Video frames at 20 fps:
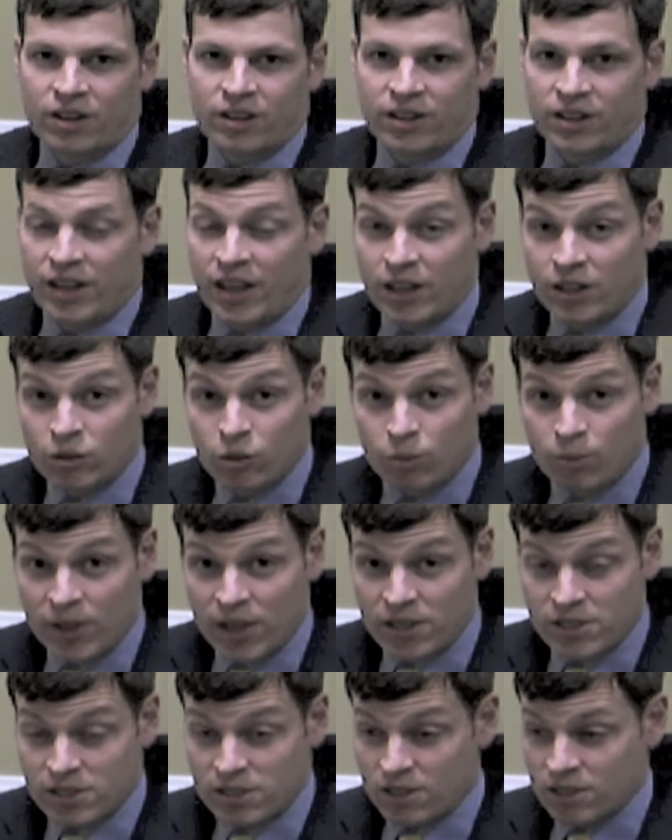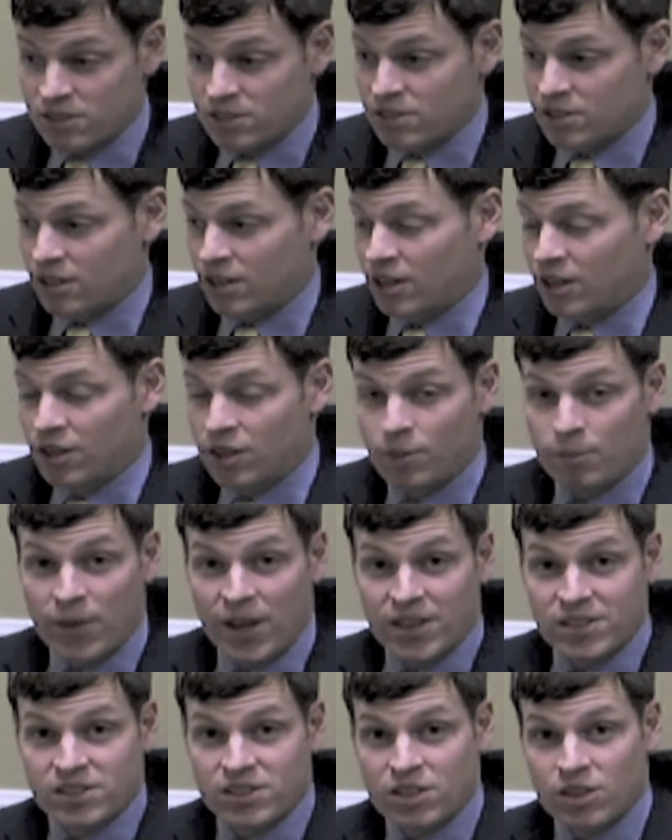on an annual basis the
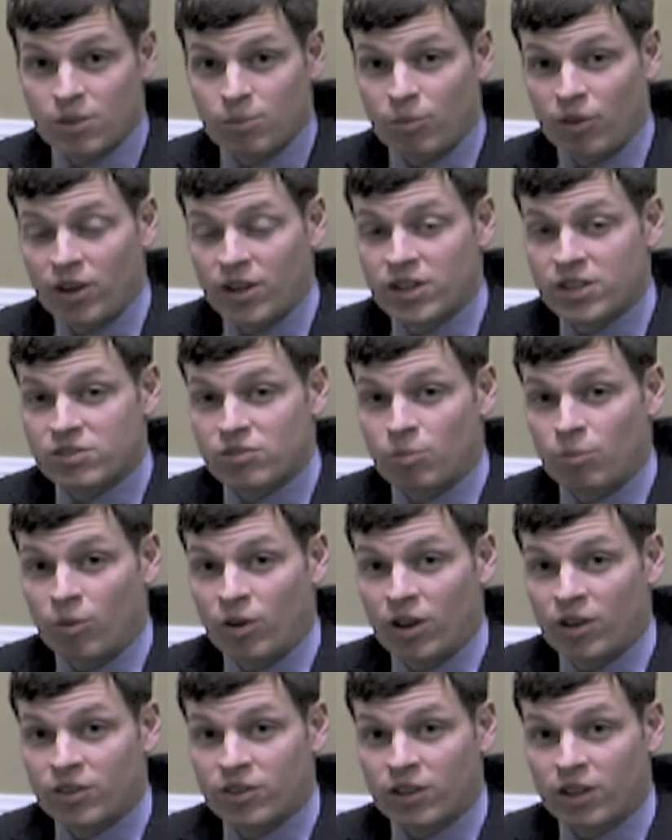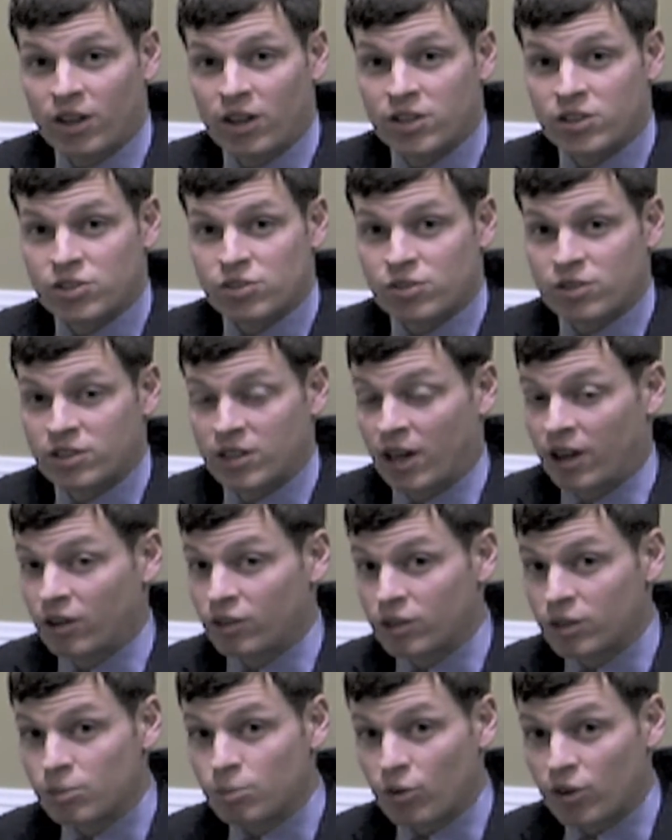best and the brightest from around the country. Not
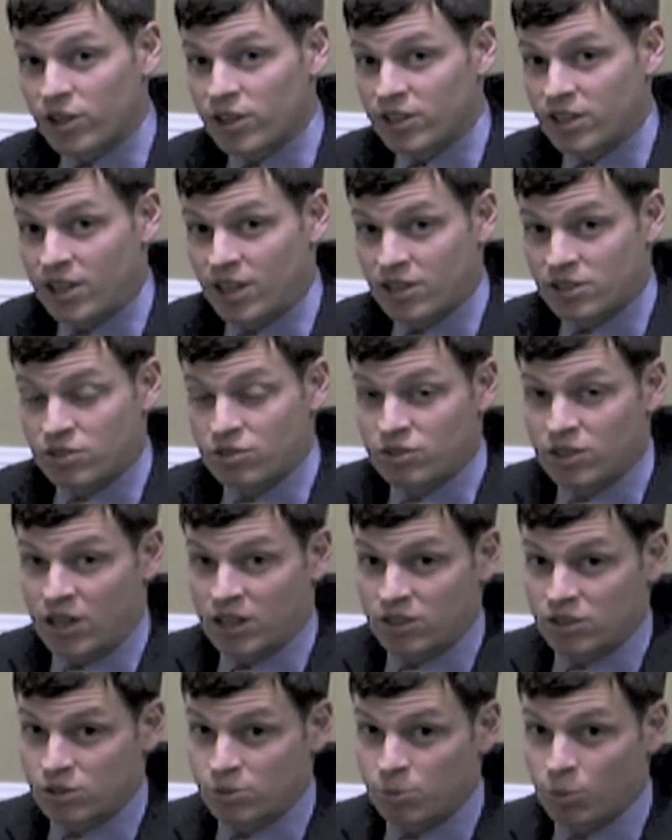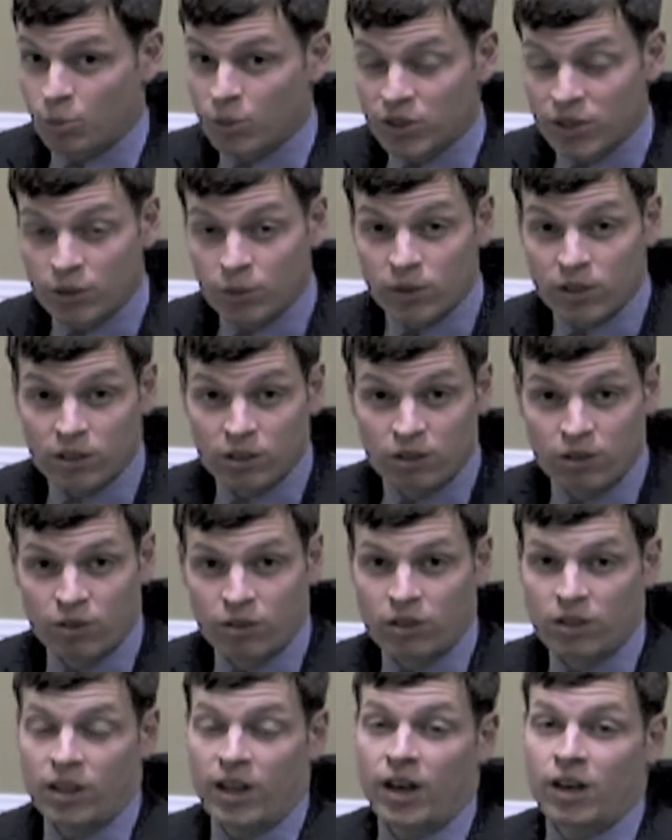only brain cancer doctors, but we think we can learn
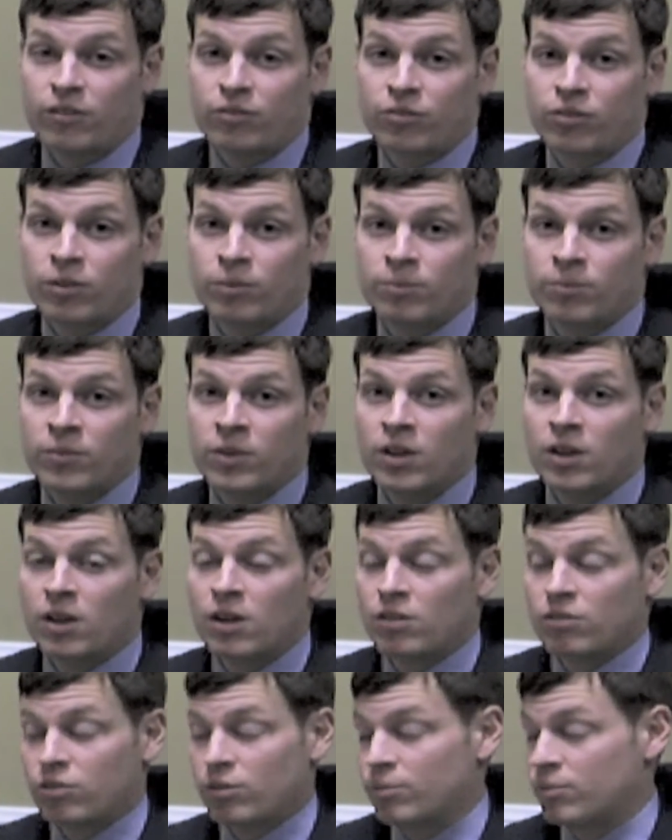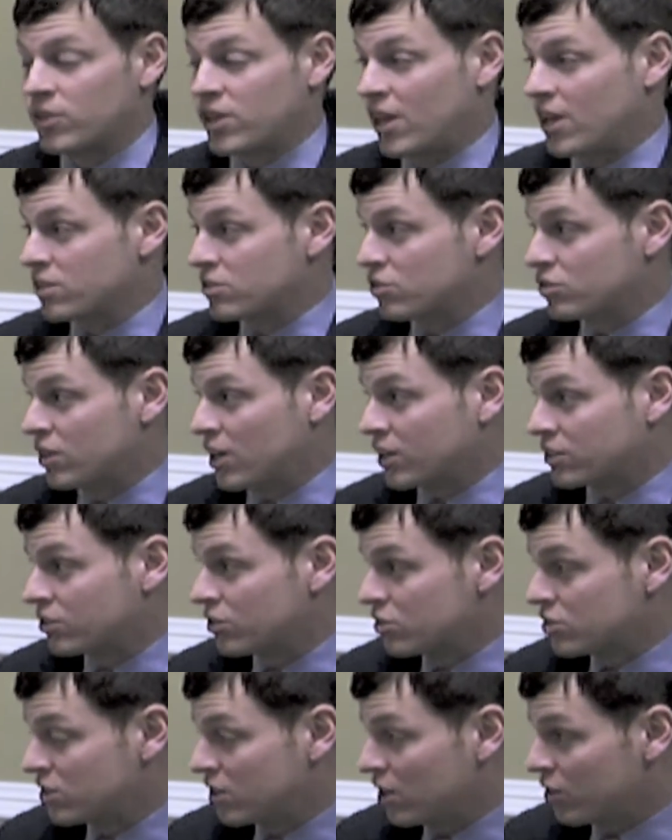a lot from cancer
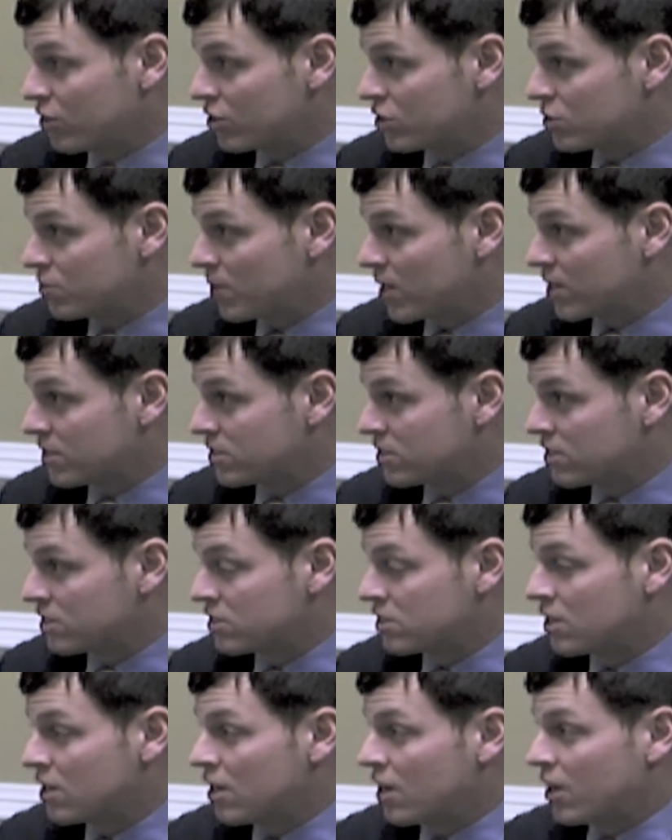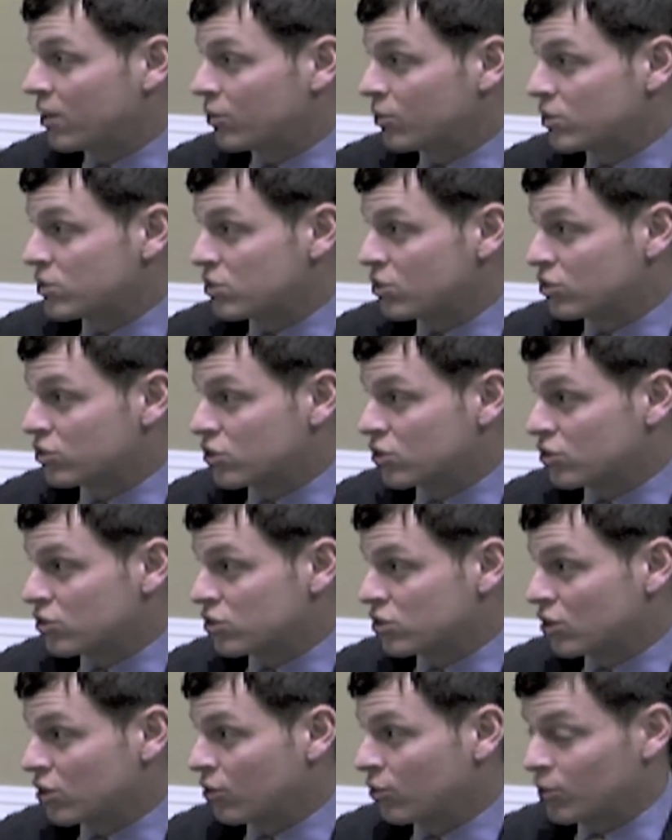doctors in other spaces and researchers.
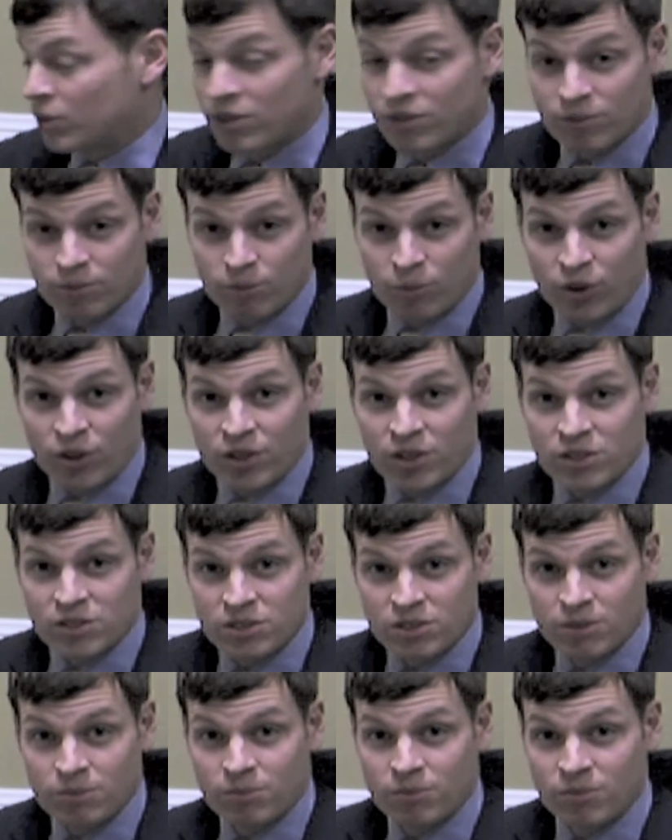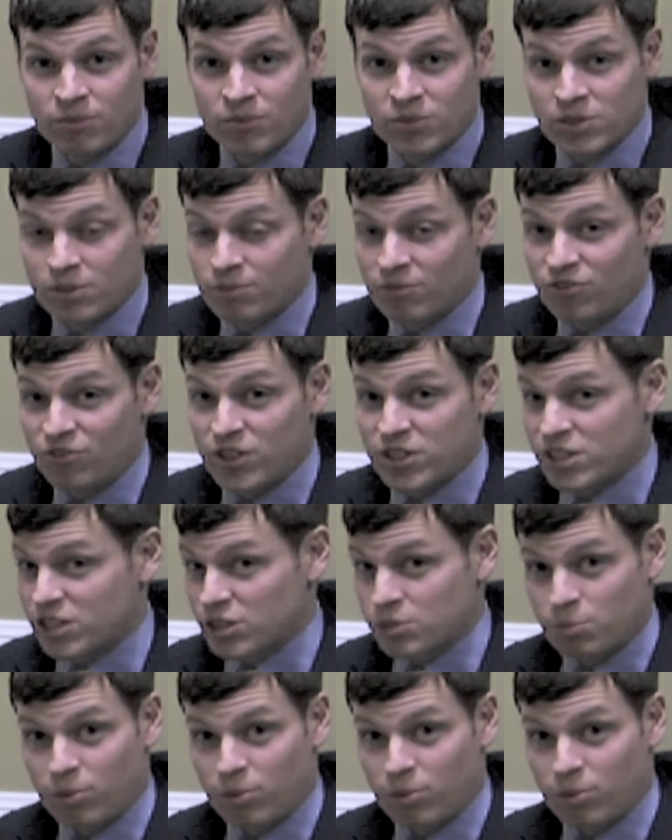So we even bring some physics